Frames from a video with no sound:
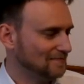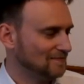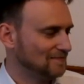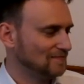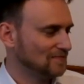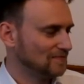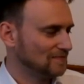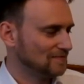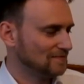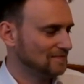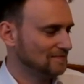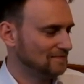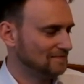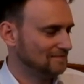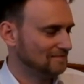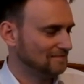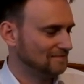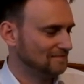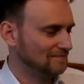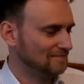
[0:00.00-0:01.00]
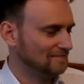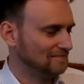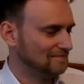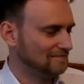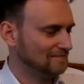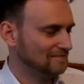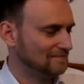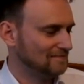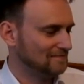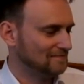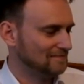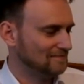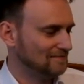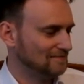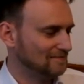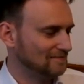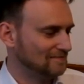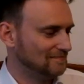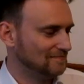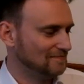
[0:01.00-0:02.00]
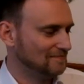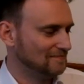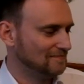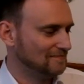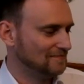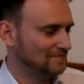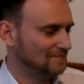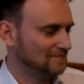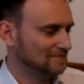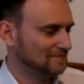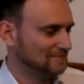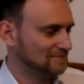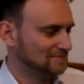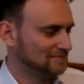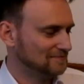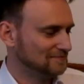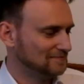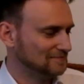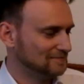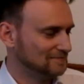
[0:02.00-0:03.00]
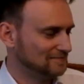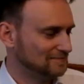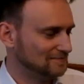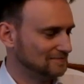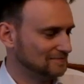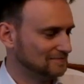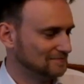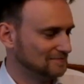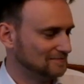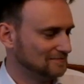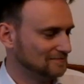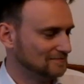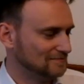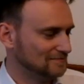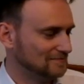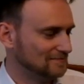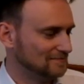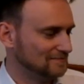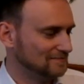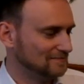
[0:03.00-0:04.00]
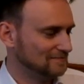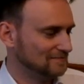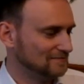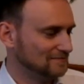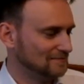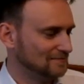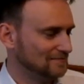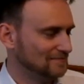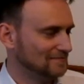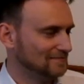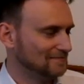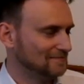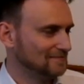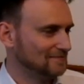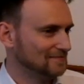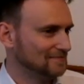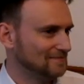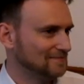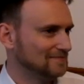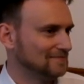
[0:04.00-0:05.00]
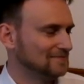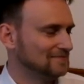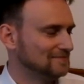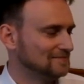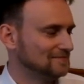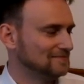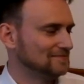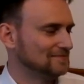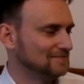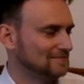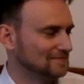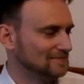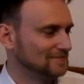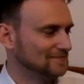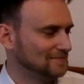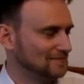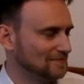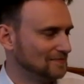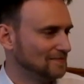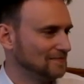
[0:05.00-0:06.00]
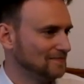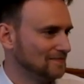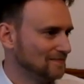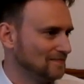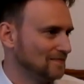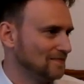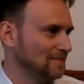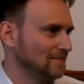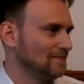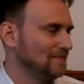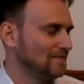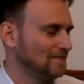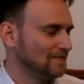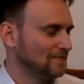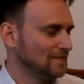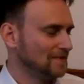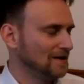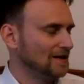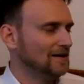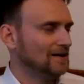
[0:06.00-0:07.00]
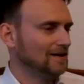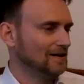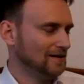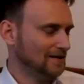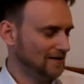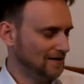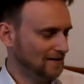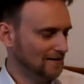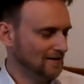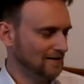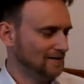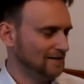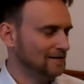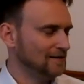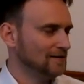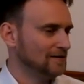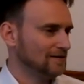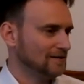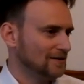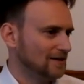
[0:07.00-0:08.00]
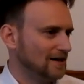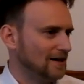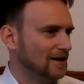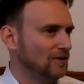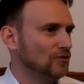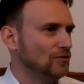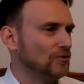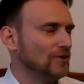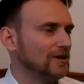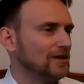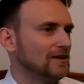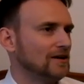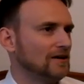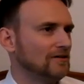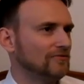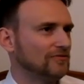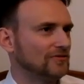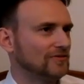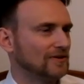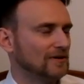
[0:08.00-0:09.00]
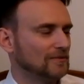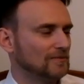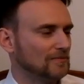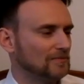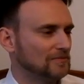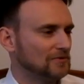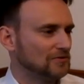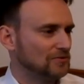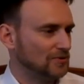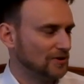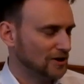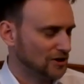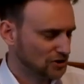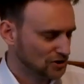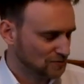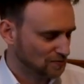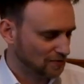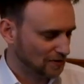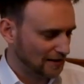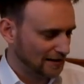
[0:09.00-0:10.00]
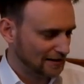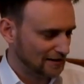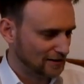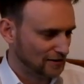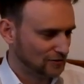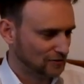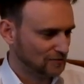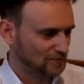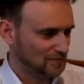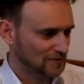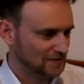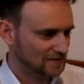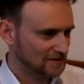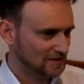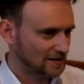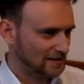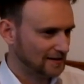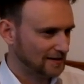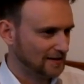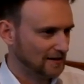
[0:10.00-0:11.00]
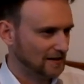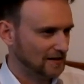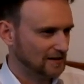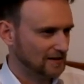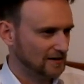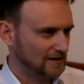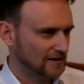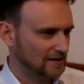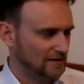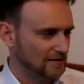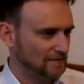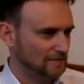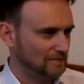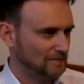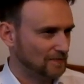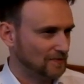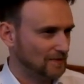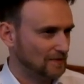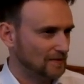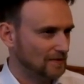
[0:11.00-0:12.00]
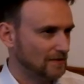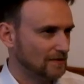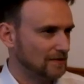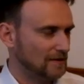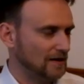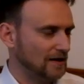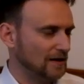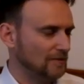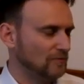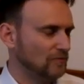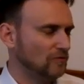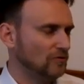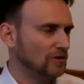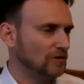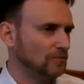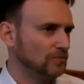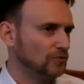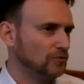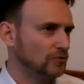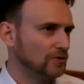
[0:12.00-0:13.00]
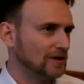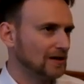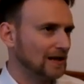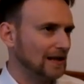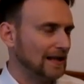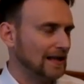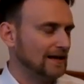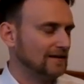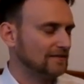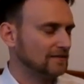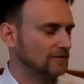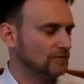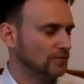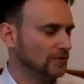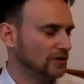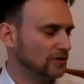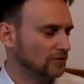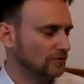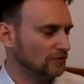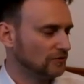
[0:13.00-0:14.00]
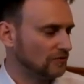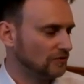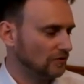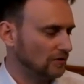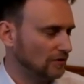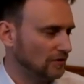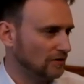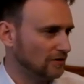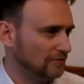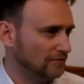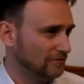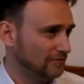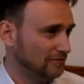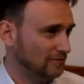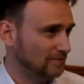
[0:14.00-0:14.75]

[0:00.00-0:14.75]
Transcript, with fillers: you know, remain uh, with the, uh, let's say, World War Two warfare, and what's your most popular topic? I don't know. Yeah, I already have some strategy planned out, basically. I'm, I'm will doing less videos of